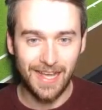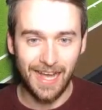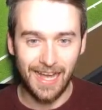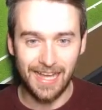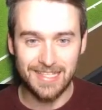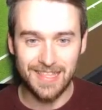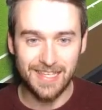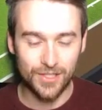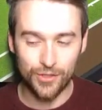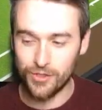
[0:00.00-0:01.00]
As
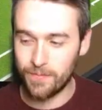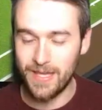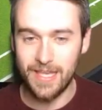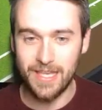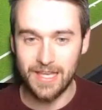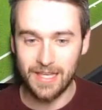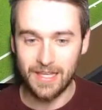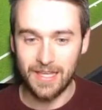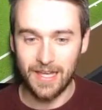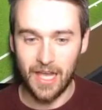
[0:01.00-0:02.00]
this could be
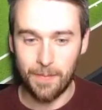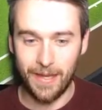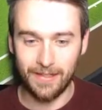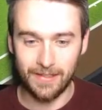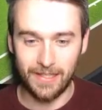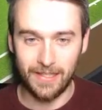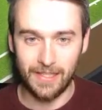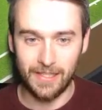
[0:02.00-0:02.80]
a penalty.